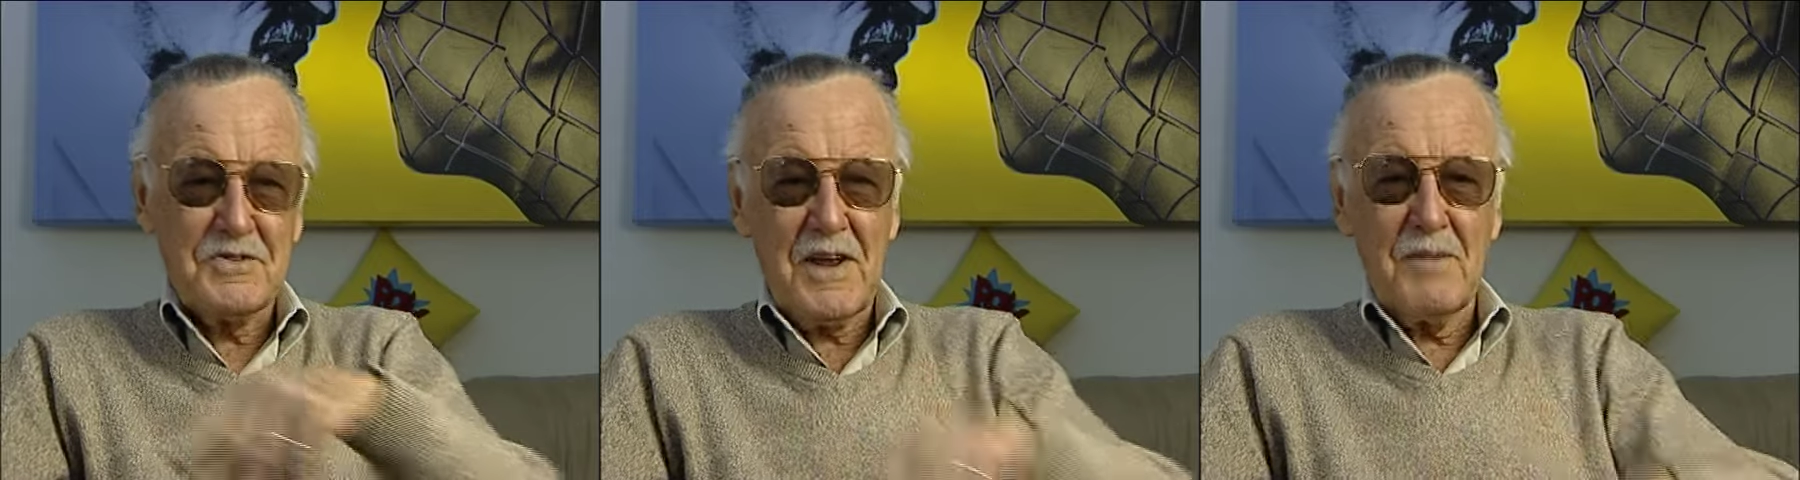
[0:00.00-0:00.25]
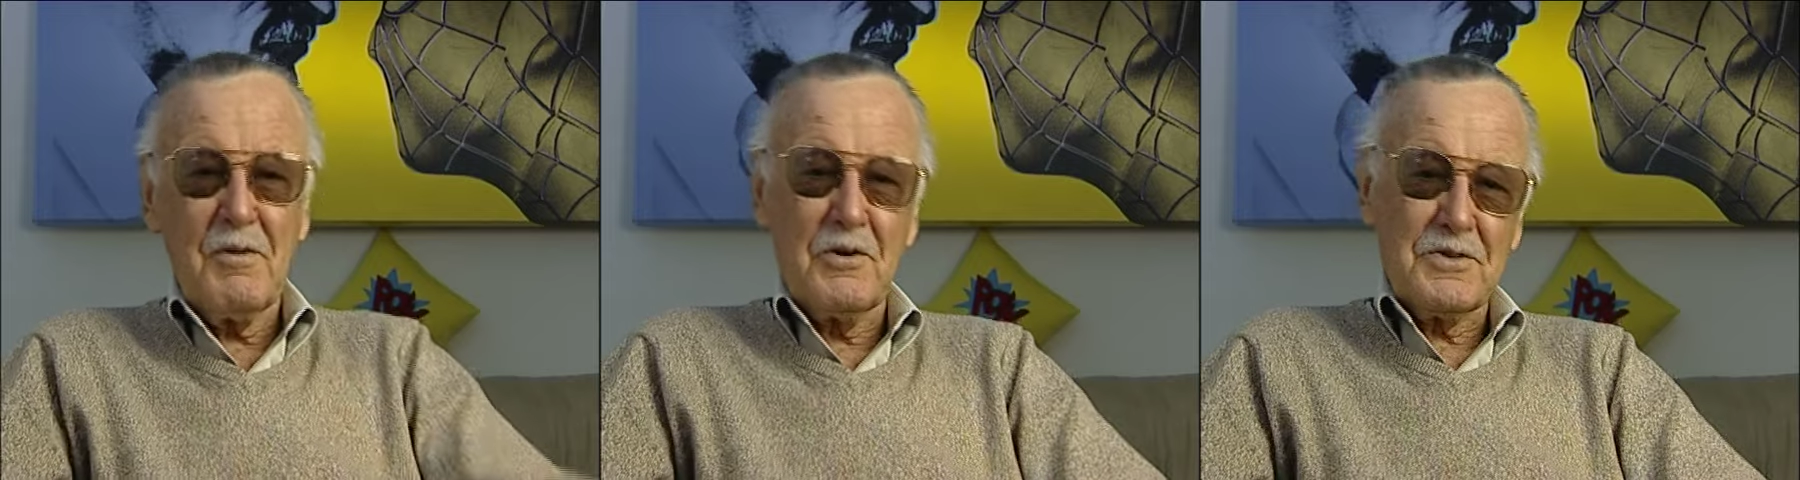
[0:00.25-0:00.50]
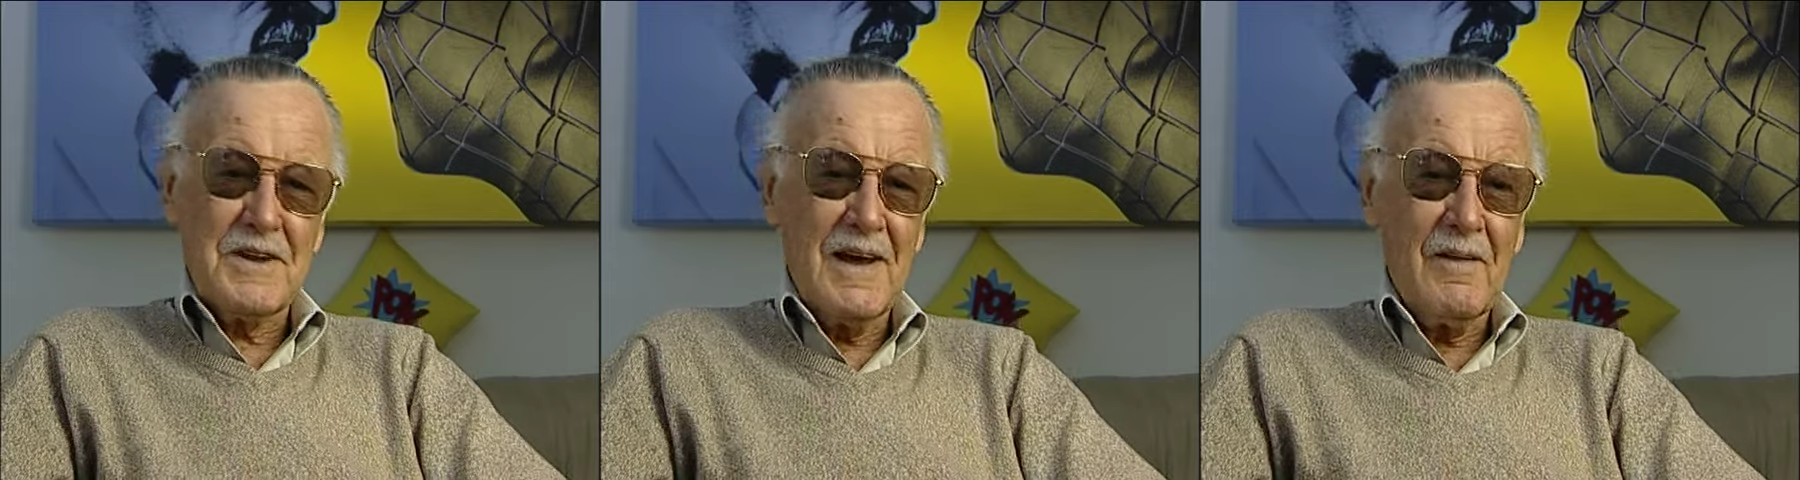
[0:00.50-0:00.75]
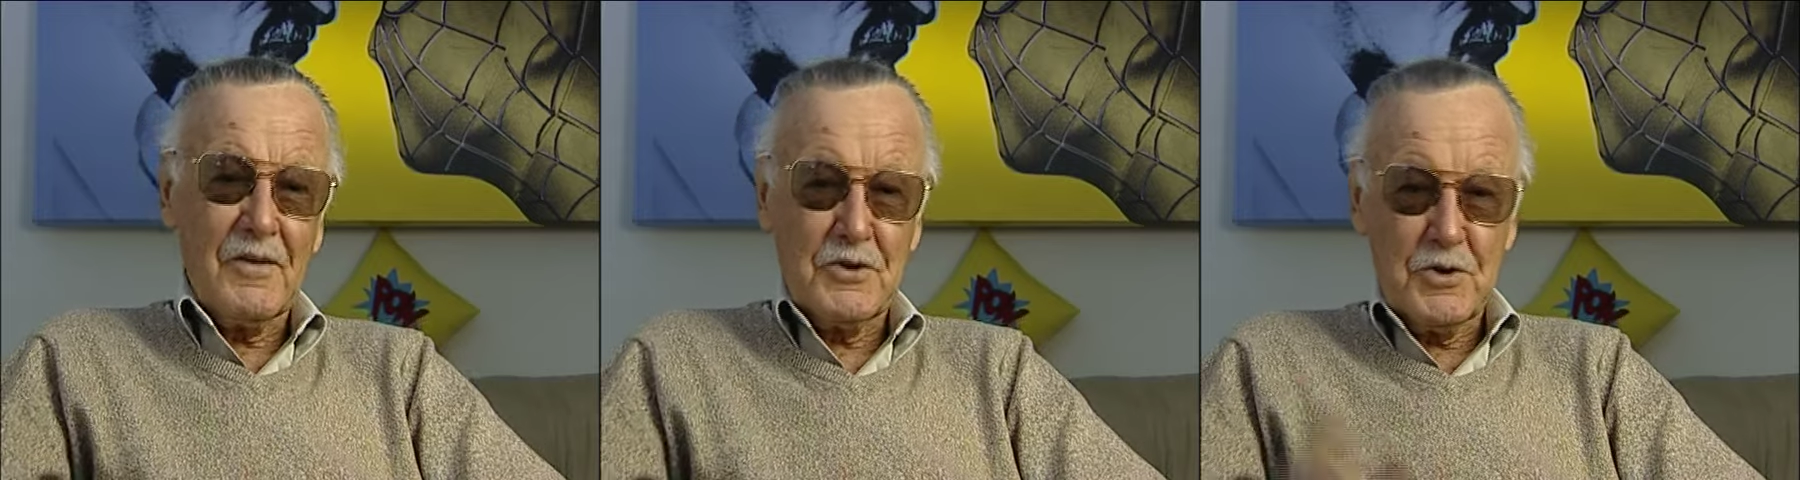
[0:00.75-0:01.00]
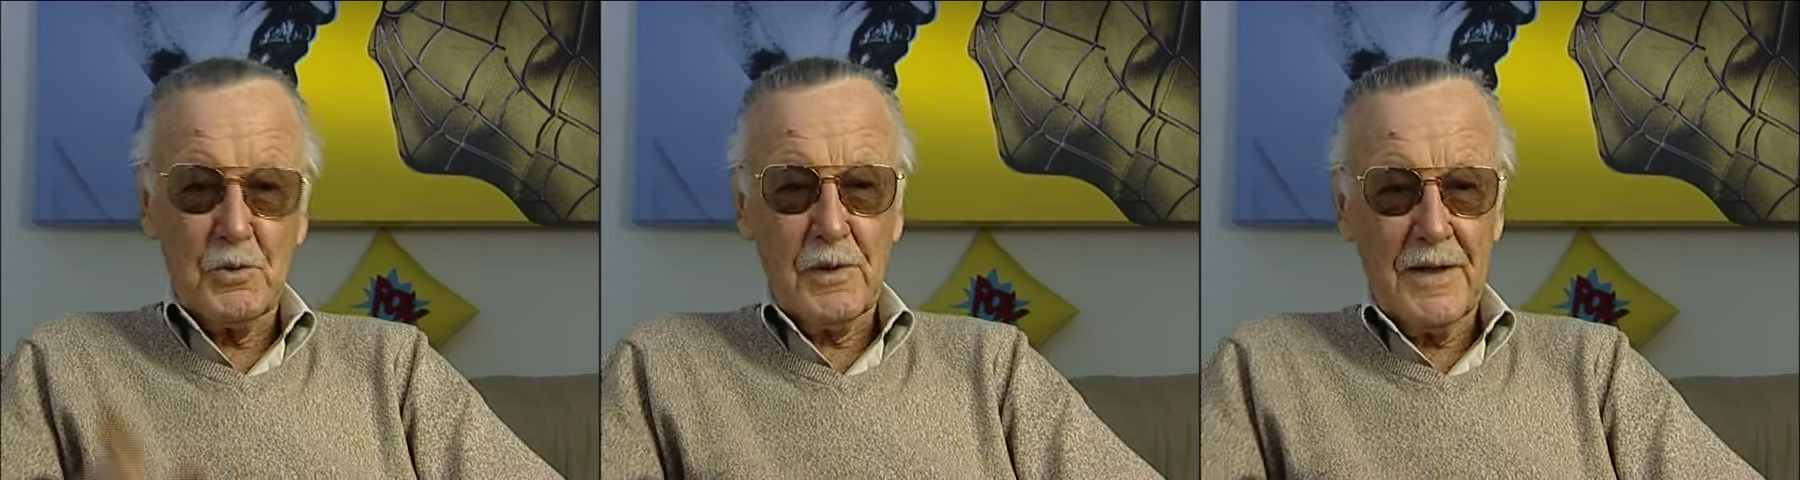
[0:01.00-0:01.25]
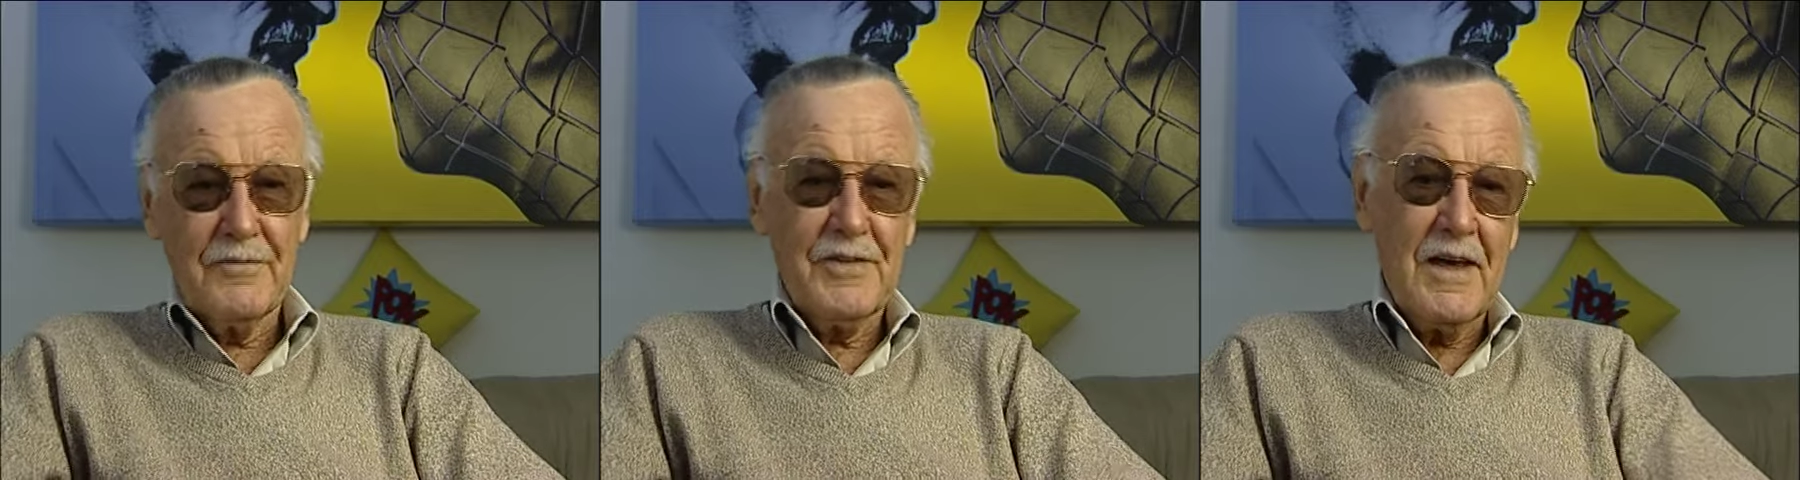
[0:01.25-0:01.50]
same hotel, and do you
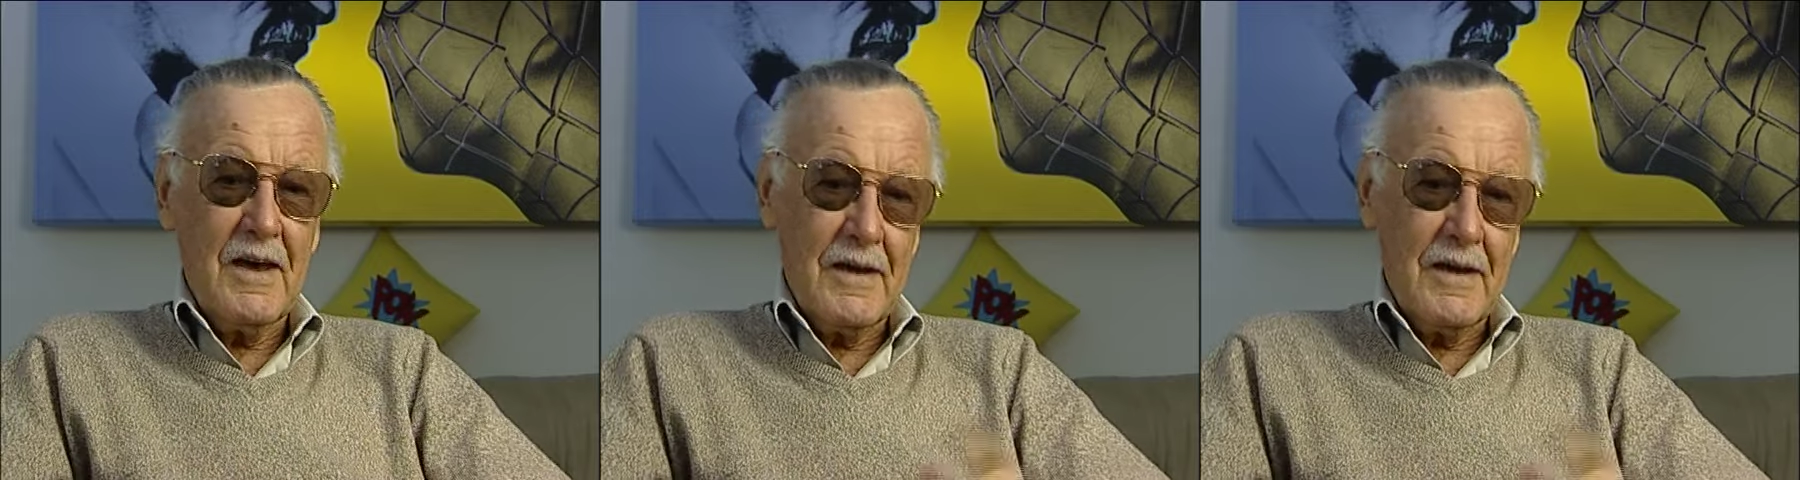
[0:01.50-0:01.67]
live there?